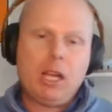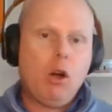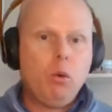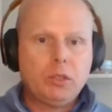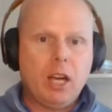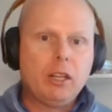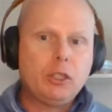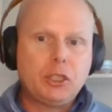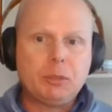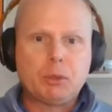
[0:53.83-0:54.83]
my goal was
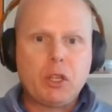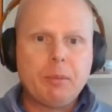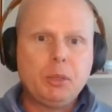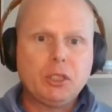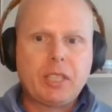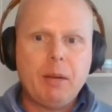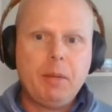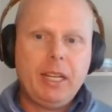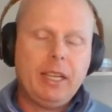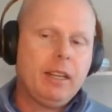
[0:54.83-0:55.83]
100 subscriptions
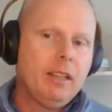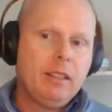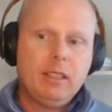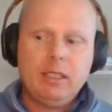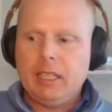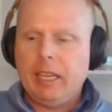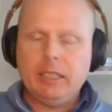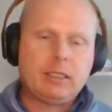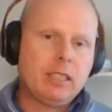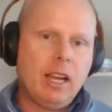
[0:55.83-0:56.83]
coming in.
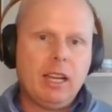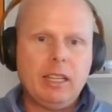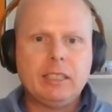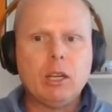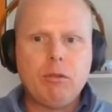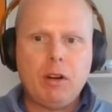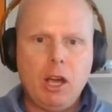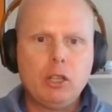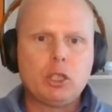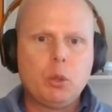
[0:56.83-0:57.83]
It's
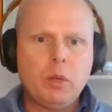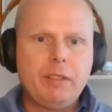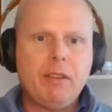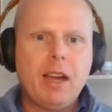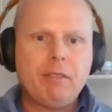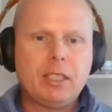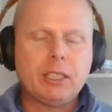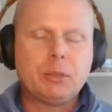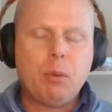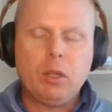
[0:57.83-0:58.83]
over 125
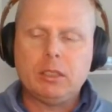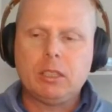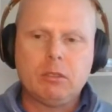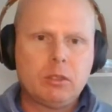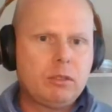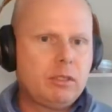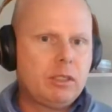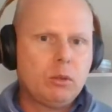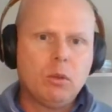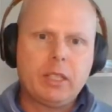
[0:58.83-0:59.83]
at this point. So
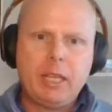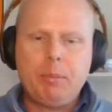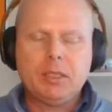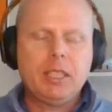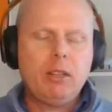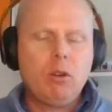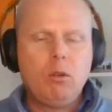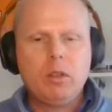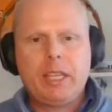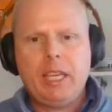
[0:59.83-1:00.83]
going to keep this thing
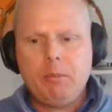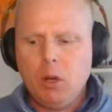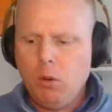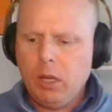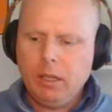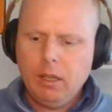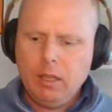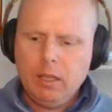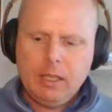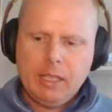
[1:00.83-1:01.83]
rolling, keep going,
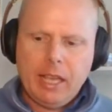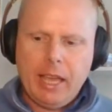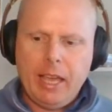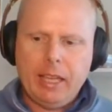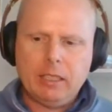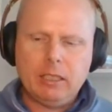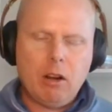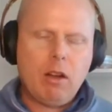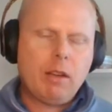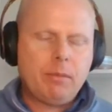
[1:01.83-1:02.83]
and,
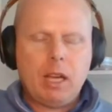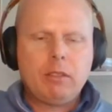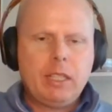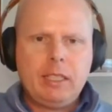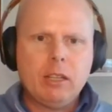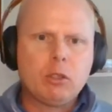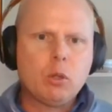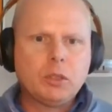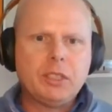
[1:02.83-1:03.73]
you know, I'll detail